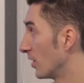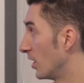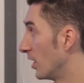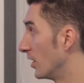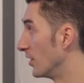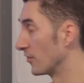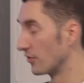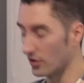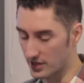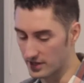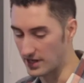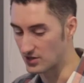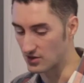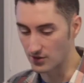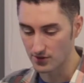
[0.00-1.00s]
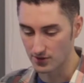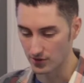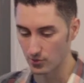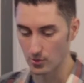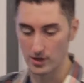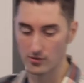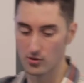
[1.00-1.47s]
And there's like an
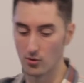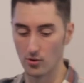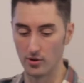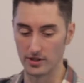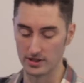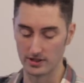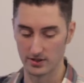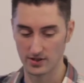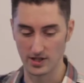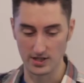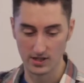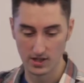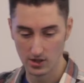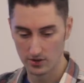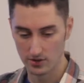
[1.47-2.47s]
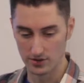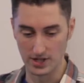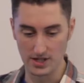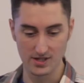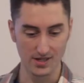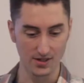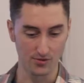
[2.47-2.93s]
asynchronous way of calling it. I say
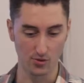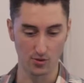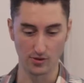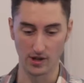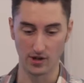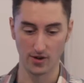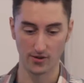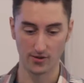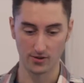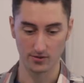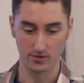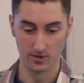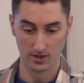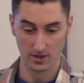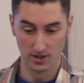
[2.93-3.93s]
details are all in that article.